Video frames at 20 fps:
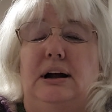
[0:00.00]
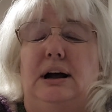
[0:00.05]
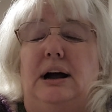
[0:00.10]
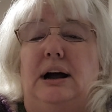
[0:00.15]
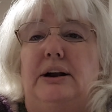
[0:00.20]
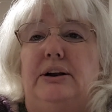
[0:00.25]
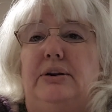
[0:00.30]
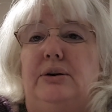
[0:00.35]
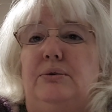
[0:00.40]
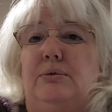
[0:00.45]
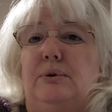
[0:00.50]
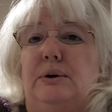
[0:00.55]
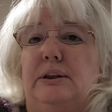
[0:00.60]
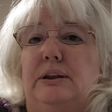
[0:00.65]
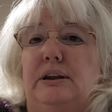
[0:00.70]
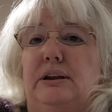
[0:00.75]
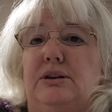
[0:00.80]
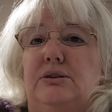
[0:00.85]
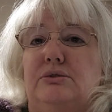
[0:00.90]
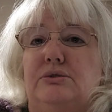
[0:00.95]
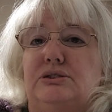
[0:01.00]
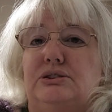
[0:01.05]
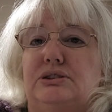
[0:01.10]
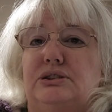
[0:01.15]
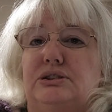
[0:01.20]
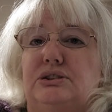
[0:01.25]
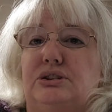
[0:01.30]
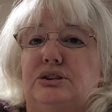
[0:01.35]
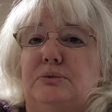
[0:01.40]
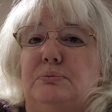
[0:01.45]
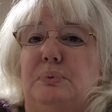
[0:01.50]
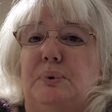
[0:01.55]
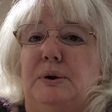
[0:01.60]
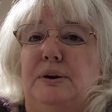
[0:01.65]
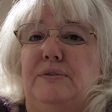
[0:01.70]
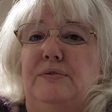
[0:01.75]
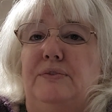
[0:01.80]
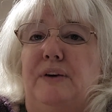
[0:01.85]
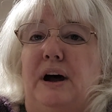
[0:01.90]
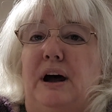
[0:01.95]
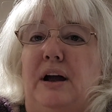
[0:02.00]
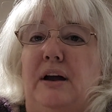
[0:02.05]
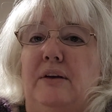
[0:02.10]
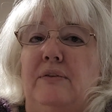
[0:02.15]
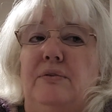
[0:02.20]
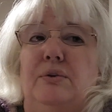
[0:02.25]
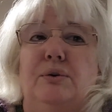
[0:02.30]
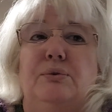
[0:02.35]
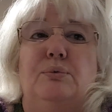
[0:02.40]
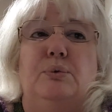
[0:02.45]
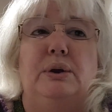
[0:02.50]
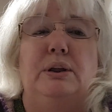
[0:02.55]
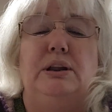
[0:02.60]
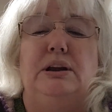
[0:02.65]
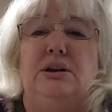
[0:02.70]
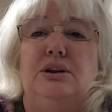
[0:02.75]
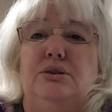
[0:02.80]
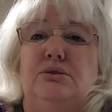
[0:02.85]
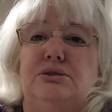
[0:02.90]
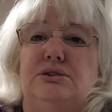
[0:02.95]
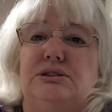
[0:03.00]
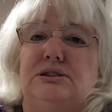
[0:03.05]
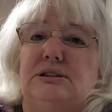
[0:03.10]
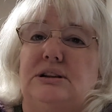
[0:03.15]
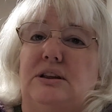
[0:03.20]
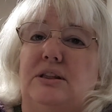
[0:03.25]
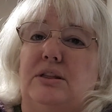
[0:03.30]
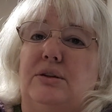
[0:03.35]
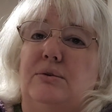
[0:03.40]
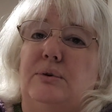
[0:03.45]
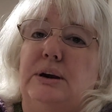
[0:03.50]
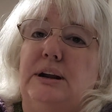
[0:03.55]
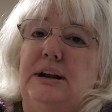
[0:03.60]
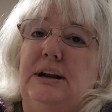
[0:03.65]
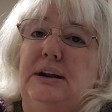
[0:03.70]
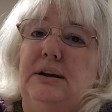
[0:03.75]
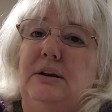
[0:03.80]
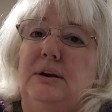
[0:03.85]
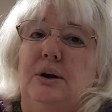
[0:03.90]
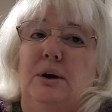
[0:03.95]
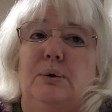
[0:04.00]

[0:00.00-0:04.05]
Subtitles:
I know one that uses a 2.5, one that uses a 3,